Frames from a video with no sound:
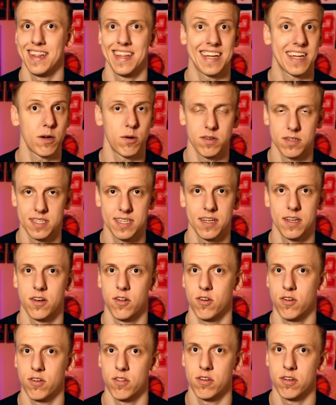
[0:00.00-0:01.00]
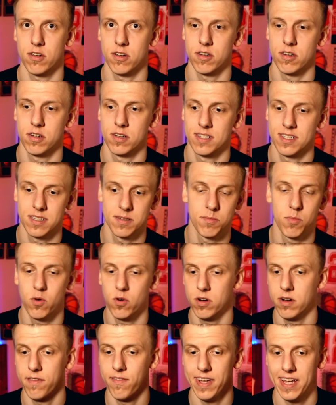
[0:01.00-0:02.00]
Like I was saying earlier, this is
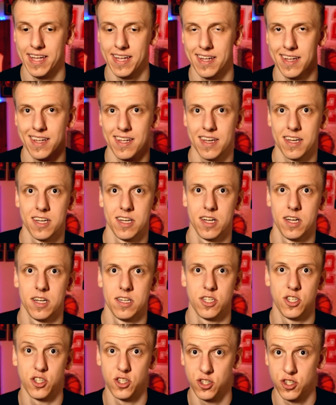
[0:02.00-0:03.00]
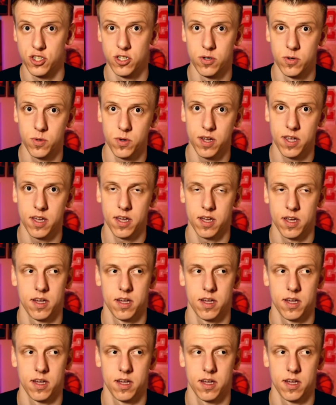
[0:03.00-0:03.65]
more of a juke,